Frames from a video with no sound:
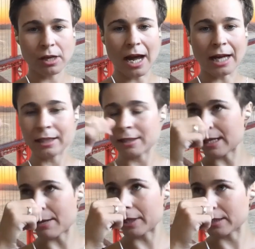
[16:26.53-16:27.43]
either
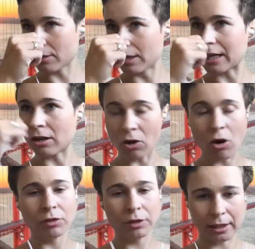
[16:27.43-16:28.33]
somebody's going to
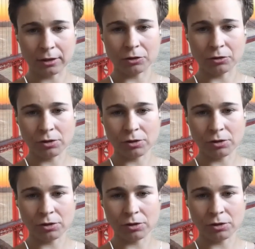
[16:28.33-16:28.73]
contact you.